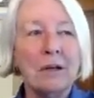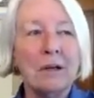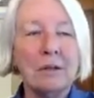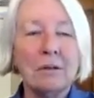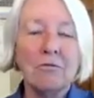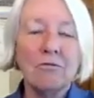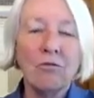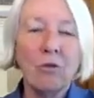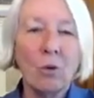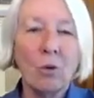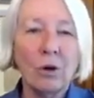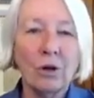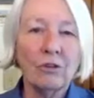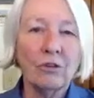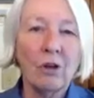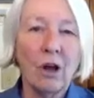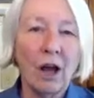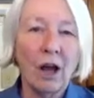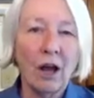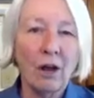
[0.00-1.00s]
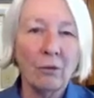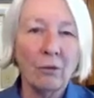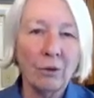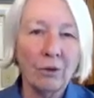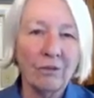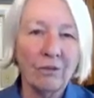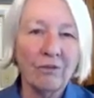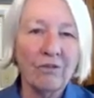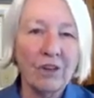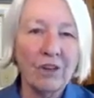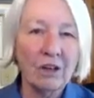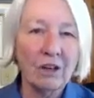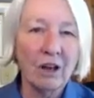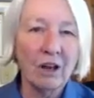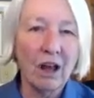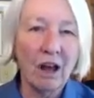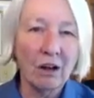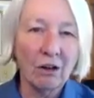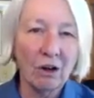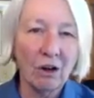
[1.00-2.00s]
But for a child with
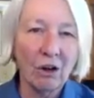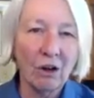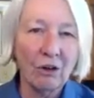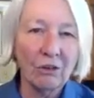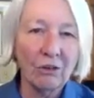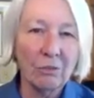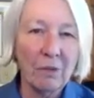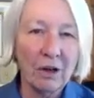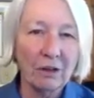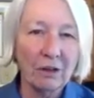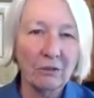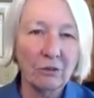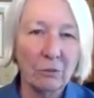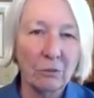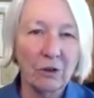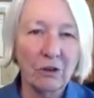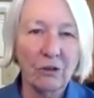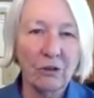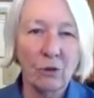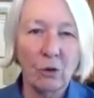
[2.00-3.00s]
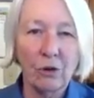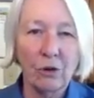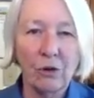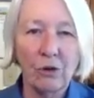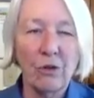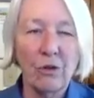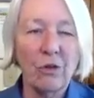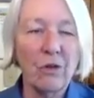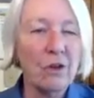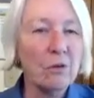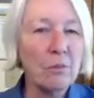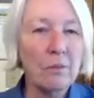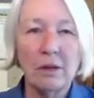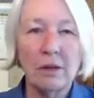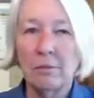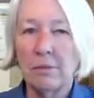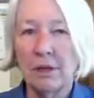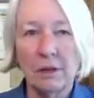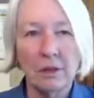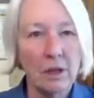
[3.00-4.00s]
fetal alcohol spectrum disorder, there
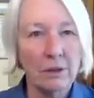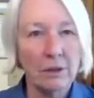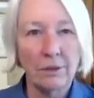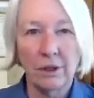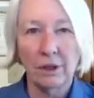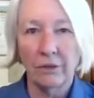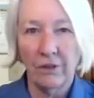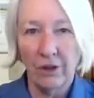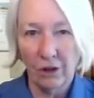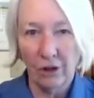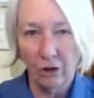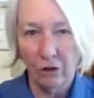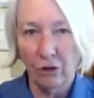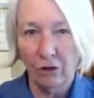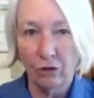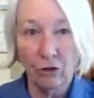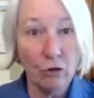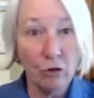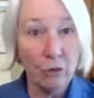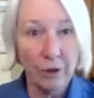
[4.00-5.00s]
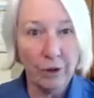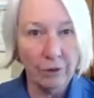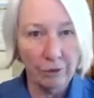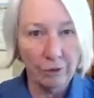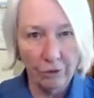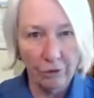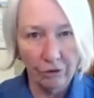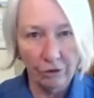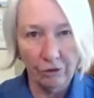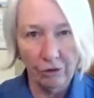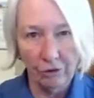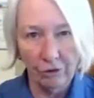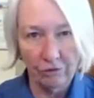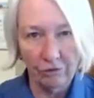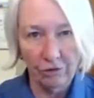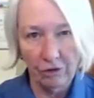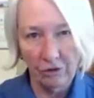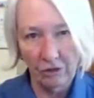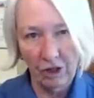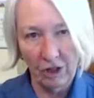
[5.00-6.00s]
may be nothing there to trigger the
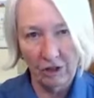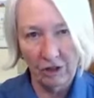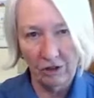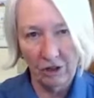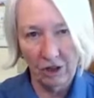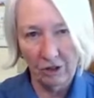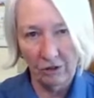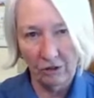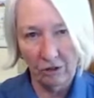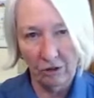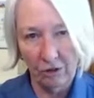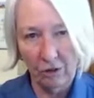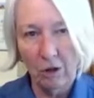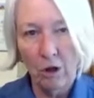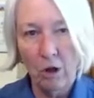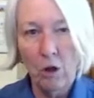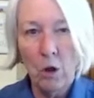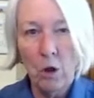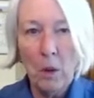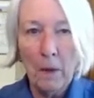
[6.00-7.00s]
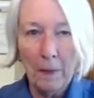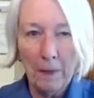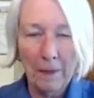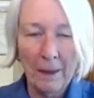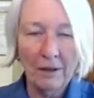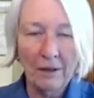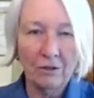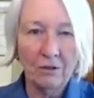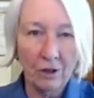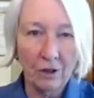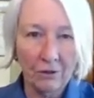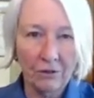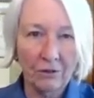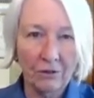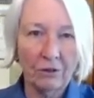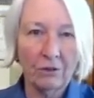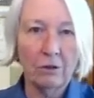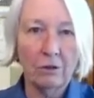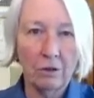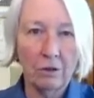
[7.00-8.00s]
shift in the attention. They
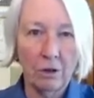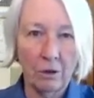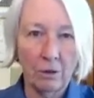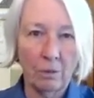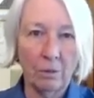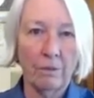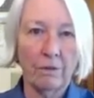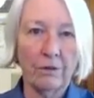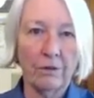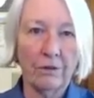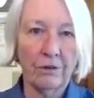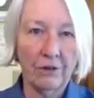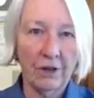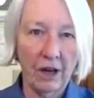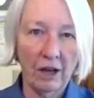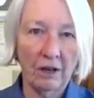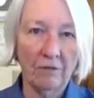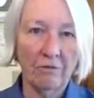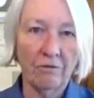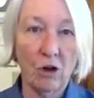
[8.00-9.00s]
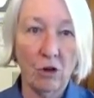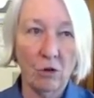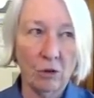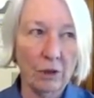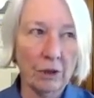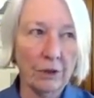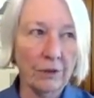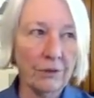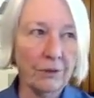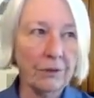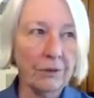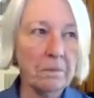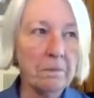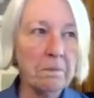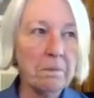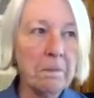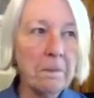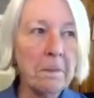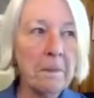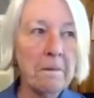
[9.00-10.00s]
just don't stay focused.
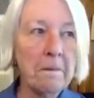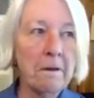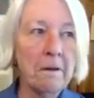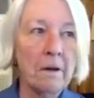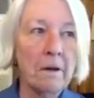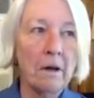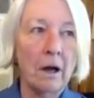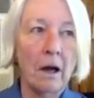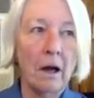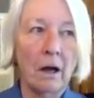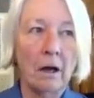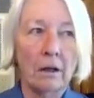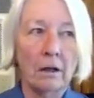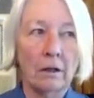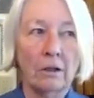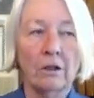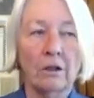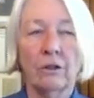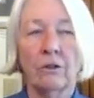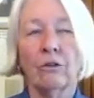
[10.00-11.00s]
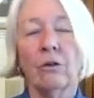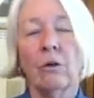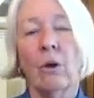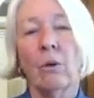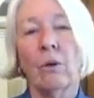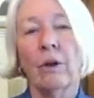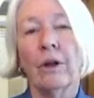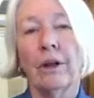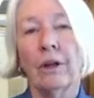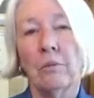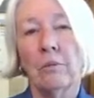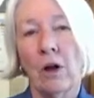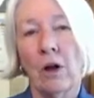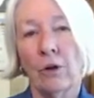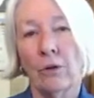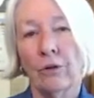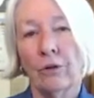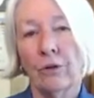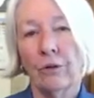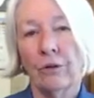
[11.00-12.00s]
Controlling
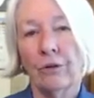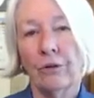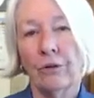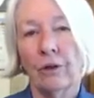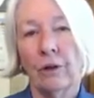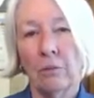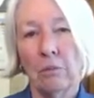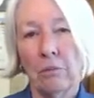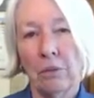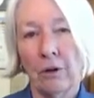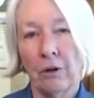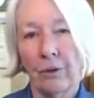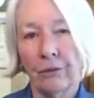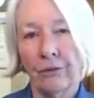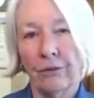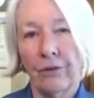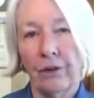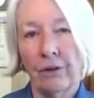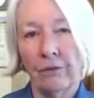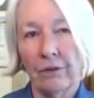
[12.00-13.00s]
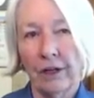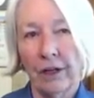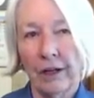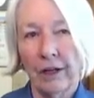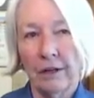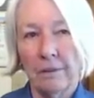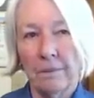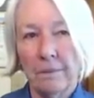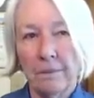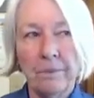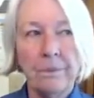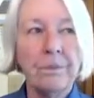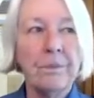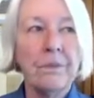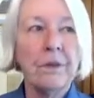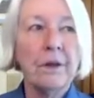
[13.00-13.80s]
emotions and impulsivity.